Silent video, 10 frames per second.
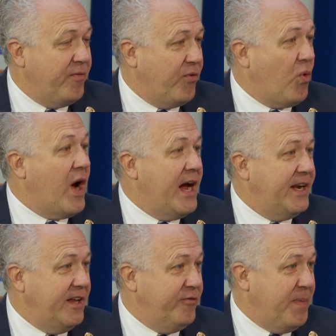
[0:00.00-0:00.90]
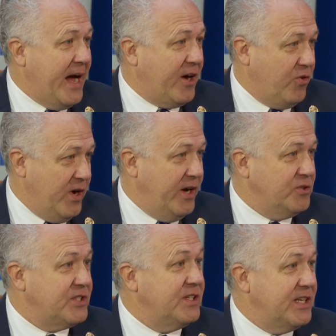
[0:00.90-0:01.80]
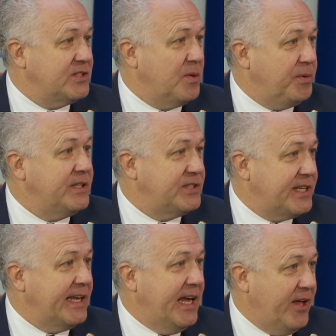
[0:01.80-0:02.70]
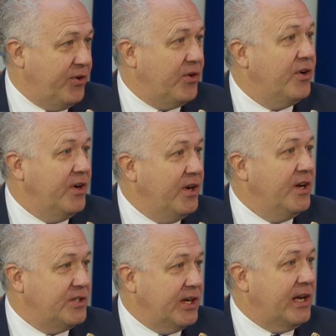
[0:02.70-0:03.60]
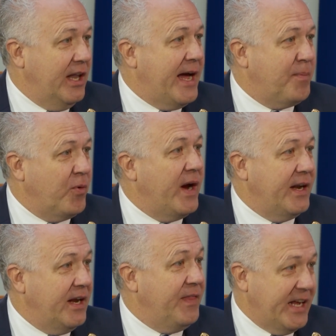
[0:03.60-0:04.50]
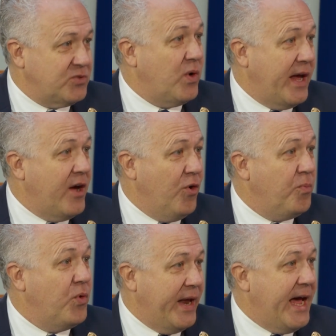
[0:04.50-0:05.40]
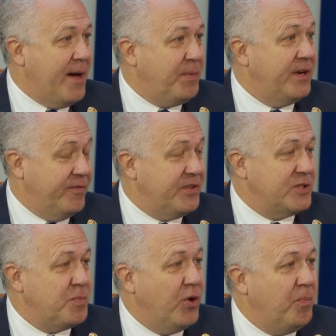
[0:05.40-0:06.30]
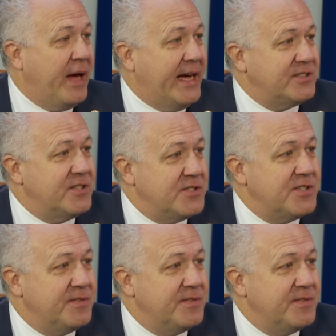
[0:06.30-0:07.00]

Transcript: a variety of backgrounds and disciplines together to collaborate, and that's what I hope would happen if this bill passes.